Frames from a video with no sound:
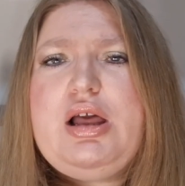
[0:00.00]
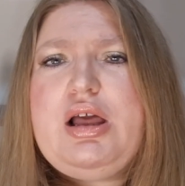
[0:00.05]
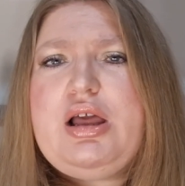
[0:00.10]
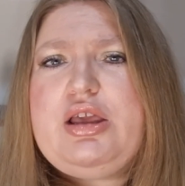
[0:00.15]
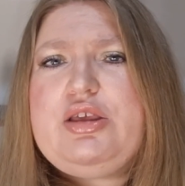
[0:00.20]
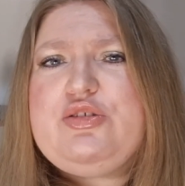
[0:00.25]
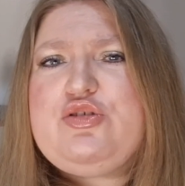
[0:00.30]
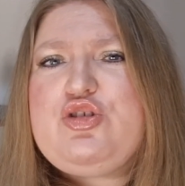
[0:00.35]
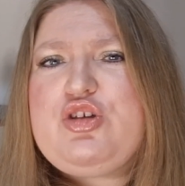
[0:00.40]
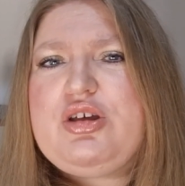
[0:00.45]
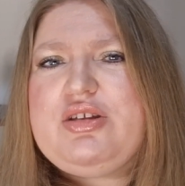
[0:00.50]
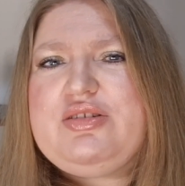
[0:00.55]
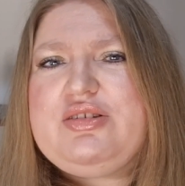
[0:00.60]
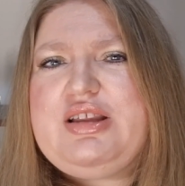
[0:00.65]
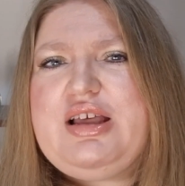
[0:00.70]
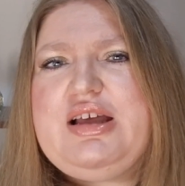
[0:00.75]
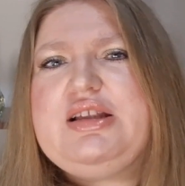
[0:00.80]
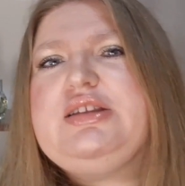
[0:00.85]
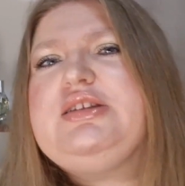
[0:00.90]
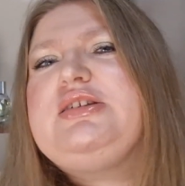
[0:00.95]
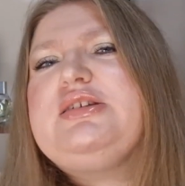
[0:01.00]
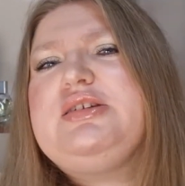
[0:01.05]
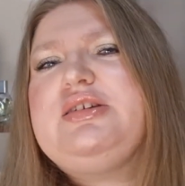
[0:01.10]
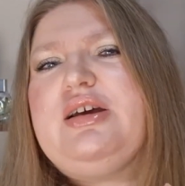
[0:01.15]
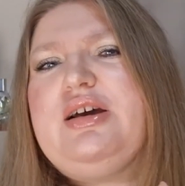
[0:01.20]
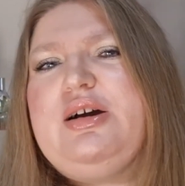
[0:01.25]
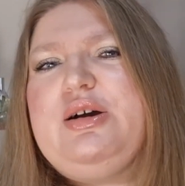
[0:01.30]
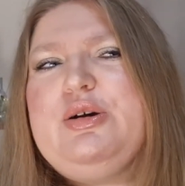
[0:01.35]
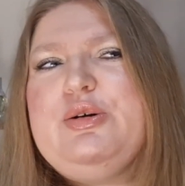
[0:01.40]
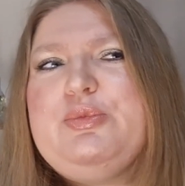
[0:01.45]
It's just that
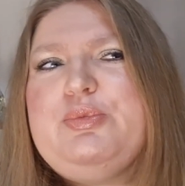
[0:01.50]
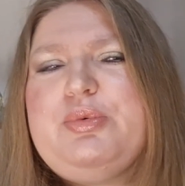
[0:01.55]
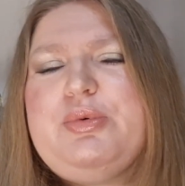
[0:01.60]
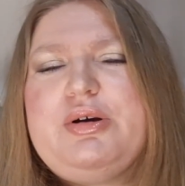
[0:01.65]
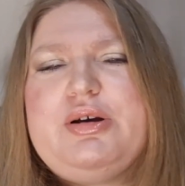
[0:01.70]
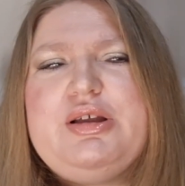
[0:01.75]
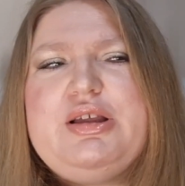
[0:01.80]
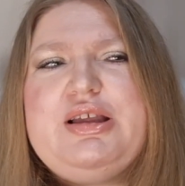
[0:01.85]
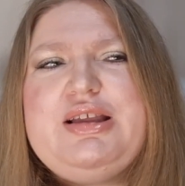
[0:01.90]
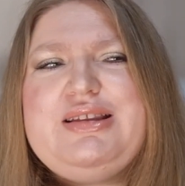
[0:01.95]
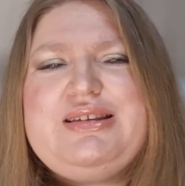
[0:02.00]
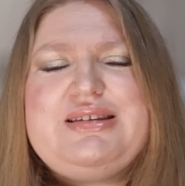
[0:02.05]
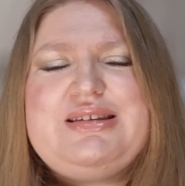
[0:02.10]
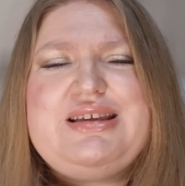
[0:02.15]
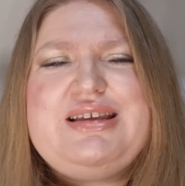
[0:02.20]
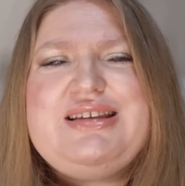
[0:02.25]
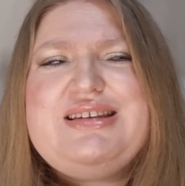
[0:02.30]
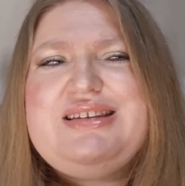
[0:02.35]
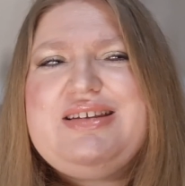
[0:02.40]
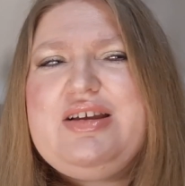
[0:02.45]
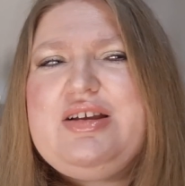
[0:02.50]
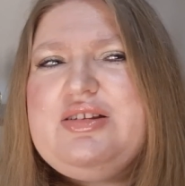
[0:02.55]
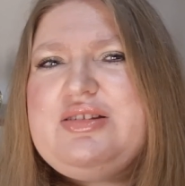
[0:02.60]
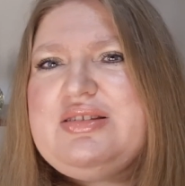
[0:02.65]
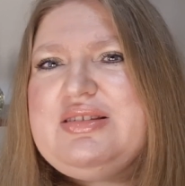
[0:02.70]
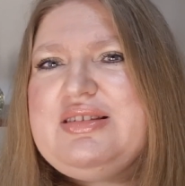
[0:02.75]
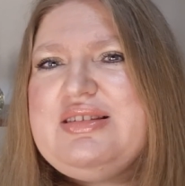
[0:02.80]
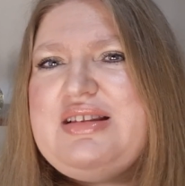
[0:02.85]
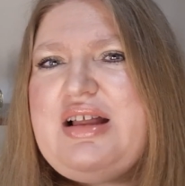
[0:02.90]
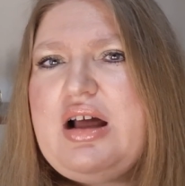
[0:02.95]

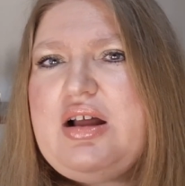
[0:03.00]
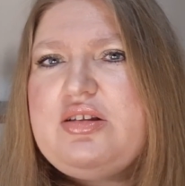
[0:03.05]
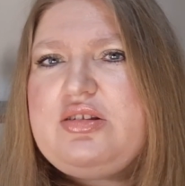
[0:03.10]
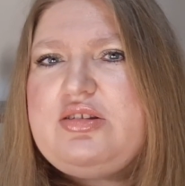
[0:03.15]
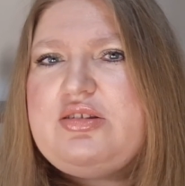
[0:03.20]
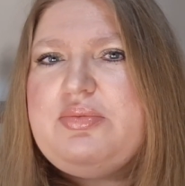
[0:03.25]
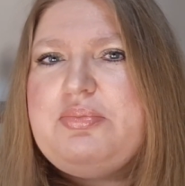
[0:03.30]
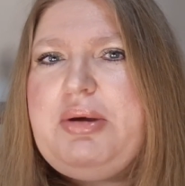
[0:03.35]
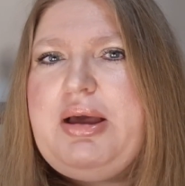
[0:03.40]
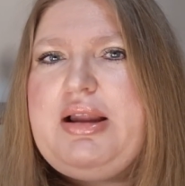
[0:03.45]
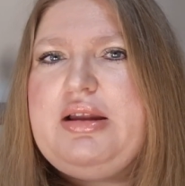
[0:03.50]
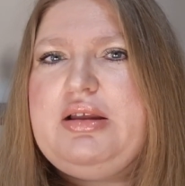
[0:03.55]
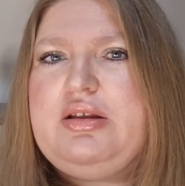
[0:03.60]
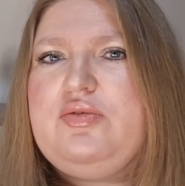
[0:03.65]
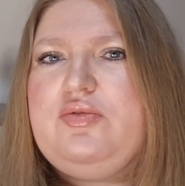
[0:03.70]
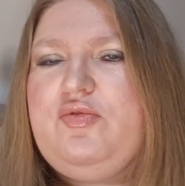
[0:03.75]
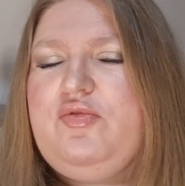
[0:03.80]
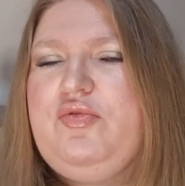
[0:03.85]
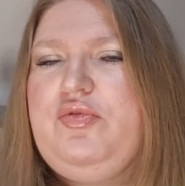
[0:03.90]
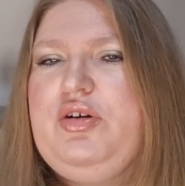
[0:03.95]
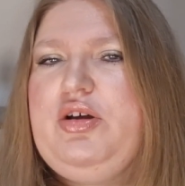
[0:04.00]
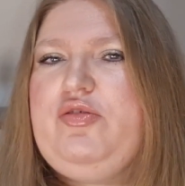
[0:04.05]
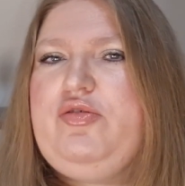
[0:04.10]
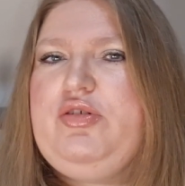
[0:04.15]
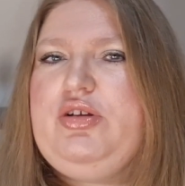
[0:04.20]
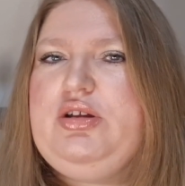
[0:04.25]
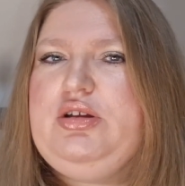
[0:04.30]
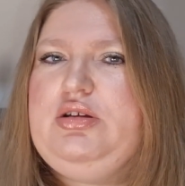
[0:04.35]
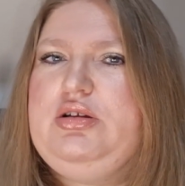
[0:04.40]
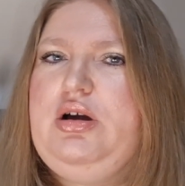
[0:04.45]
it's not smelling
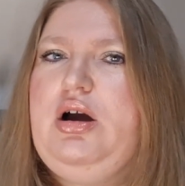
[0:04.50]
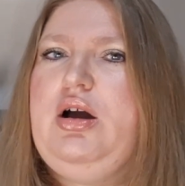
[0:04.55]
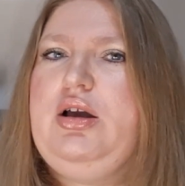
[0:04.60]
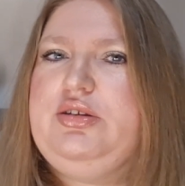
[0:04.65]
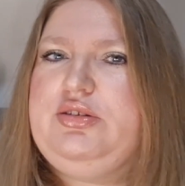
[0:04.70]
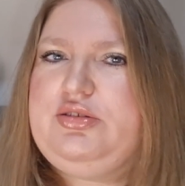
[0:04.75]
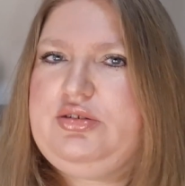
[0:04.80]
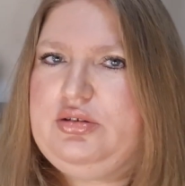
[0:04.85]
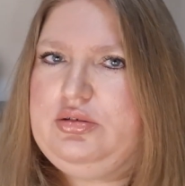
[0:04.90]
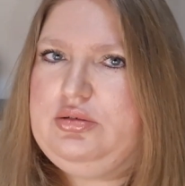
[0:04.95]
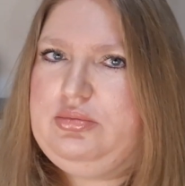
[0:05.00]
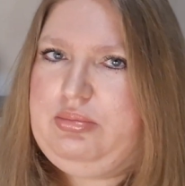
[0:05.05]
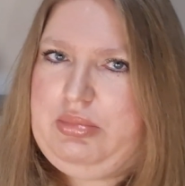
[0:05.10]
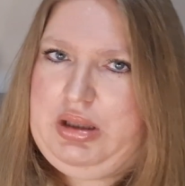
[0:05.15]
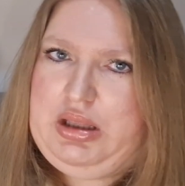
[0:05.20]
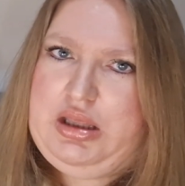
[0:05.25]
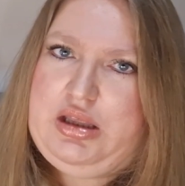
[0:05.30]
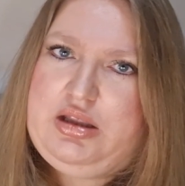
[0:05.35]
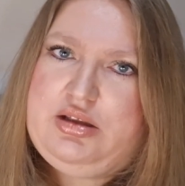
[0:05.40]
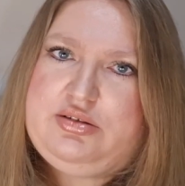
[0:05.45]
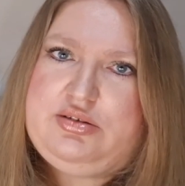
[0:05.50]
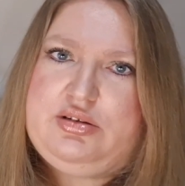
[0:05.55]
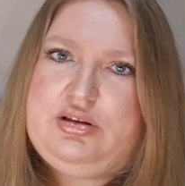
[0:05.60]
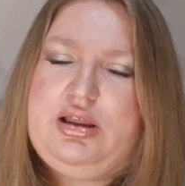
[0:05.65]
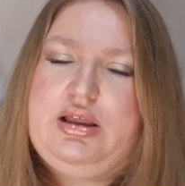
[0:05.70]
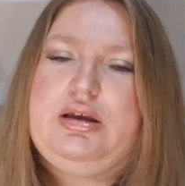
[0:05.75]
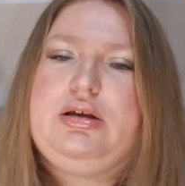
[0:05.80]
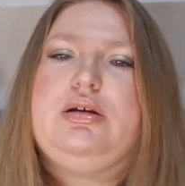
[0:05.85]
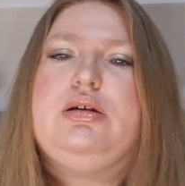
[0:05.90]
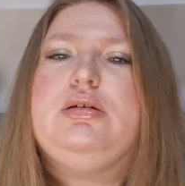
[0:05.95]
very nice on me. It's
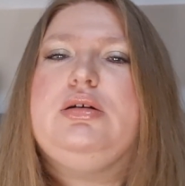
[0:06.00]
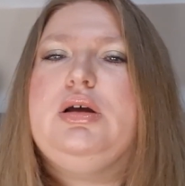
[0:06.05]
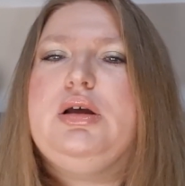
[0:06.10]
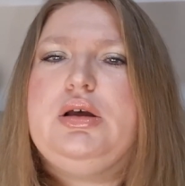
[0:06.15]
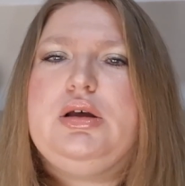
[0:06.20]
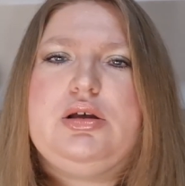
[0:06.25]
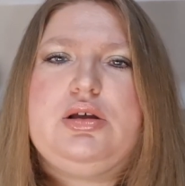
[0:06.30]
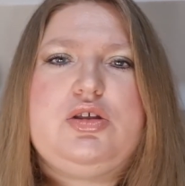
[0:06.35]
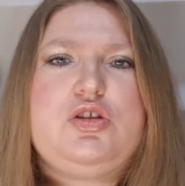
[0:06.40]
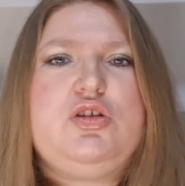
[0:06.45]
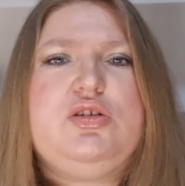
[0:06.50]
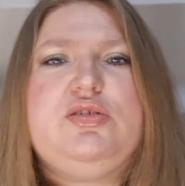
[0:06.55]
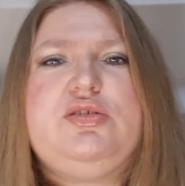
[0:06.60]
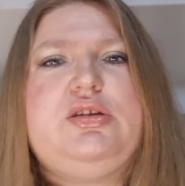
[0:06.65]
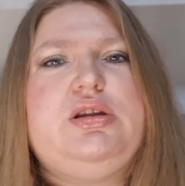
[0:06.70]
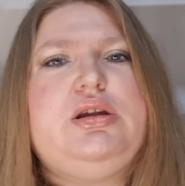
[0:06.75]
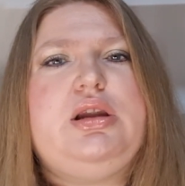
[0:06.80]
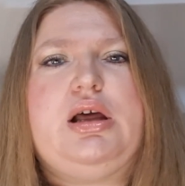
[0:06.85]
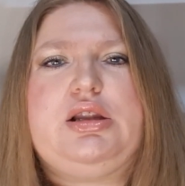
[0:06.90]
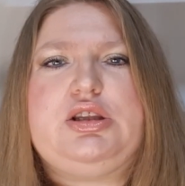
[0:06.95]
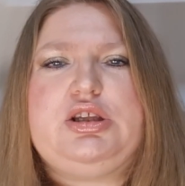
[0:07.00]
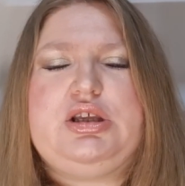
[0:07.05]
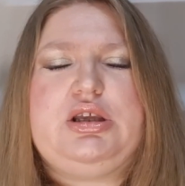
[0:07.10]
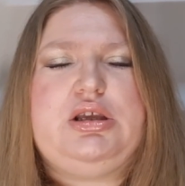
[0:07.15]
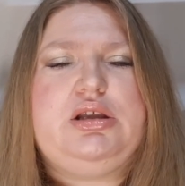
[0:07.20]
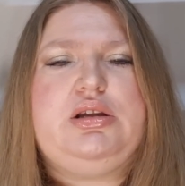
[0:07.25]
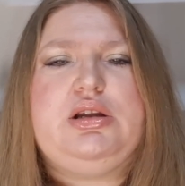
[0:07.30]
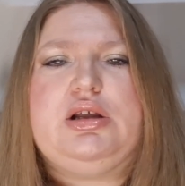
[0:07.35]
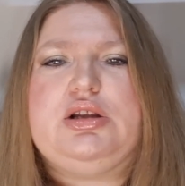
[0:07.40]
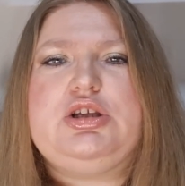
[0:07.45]
like just a
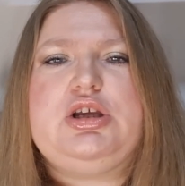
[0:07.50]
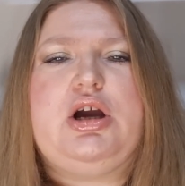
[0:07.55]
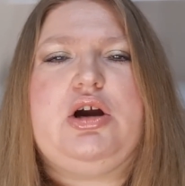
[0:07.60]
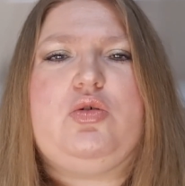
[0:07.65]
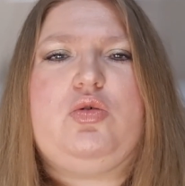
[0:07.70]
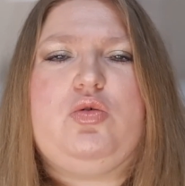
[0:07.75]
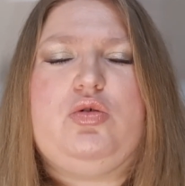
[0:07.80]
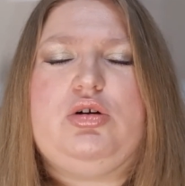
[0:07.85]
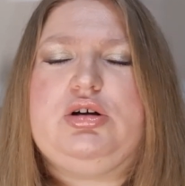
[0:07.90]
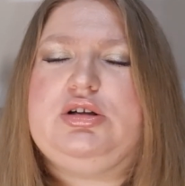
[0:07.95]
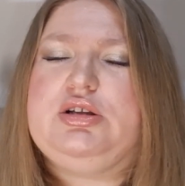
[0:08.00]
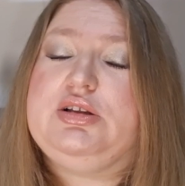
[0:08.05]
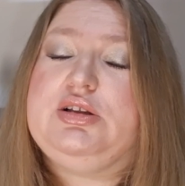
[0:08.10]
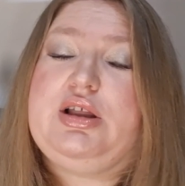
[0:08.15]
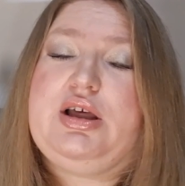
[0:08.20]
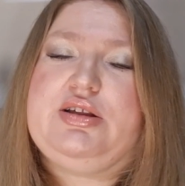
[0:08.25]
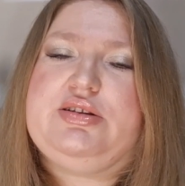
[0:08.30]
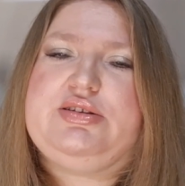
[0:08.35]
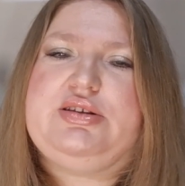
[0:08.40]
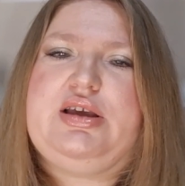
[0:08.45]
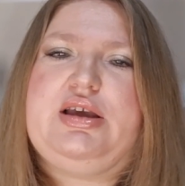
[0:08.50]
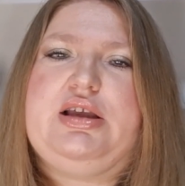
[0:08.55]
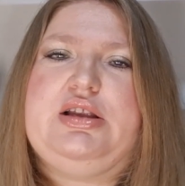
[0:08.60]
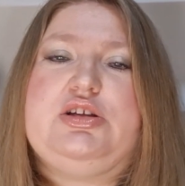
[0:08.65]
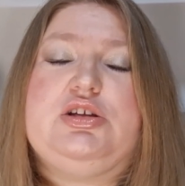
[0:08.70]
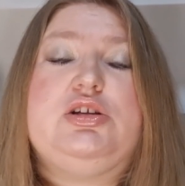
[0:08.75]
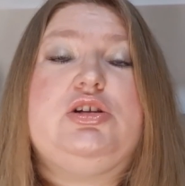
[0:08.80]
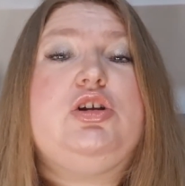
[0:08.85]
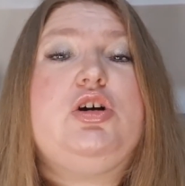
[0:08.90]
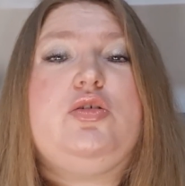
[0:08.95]
nutty accord. That's
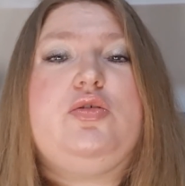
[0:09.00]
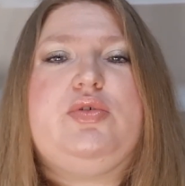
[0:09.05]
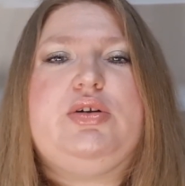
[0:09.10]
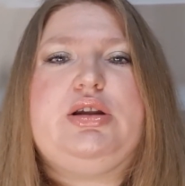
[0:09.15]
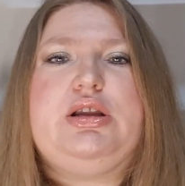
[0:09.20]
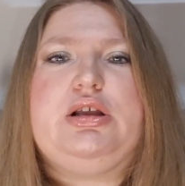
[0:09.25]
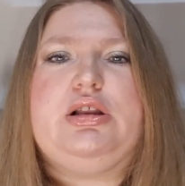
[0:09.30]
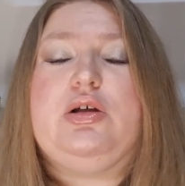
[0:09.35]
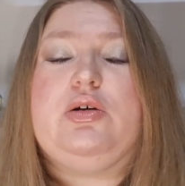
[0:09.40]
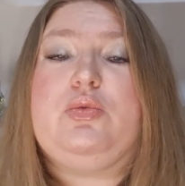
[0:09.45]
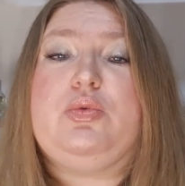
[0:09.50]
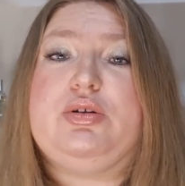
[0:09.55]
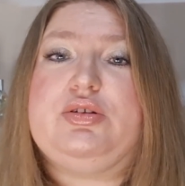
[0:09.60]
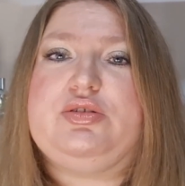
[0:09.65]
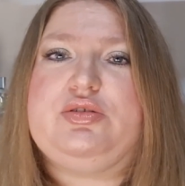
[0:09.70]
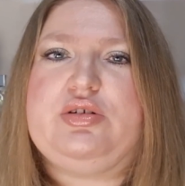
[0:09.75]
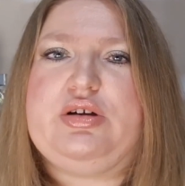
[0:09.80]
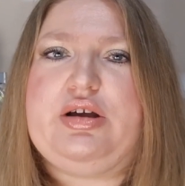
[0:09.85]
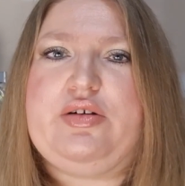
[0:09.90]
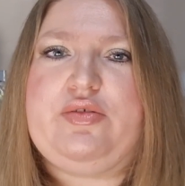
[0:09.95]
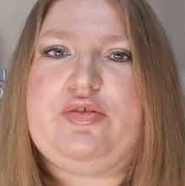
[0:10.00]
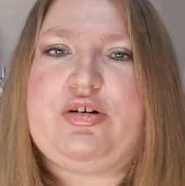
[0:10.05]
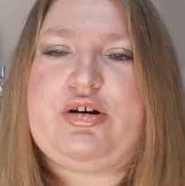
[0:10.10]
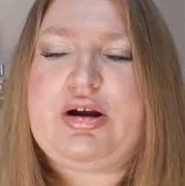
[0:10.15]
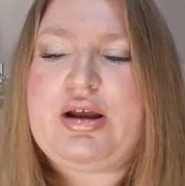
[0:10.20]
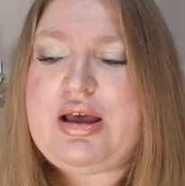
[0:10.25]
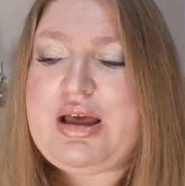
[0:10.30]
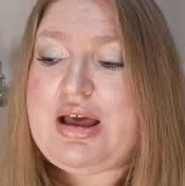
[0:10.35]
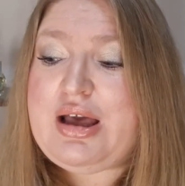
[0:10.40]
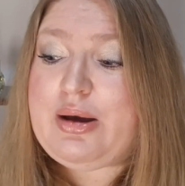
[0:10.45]
it. No vanilla whatsoever.
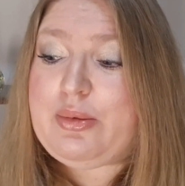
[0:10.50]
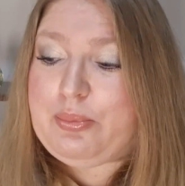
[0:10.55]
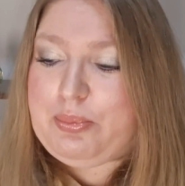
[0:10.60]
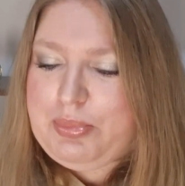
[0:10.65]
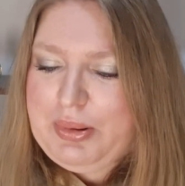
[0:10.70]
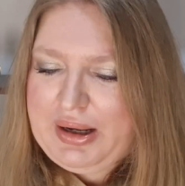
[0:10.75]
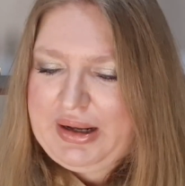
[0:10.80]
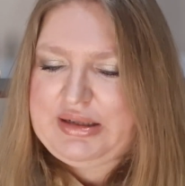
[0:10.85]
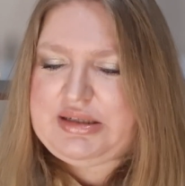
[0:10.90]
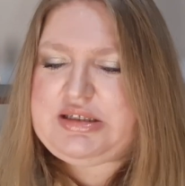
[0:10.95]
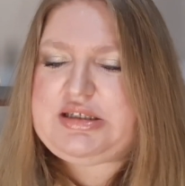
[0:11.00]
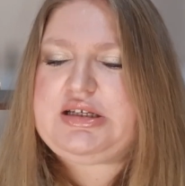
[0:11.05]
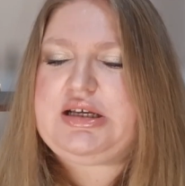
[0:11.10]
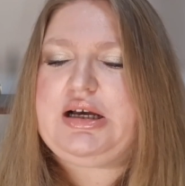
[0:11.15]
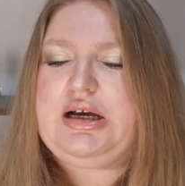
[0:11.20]
But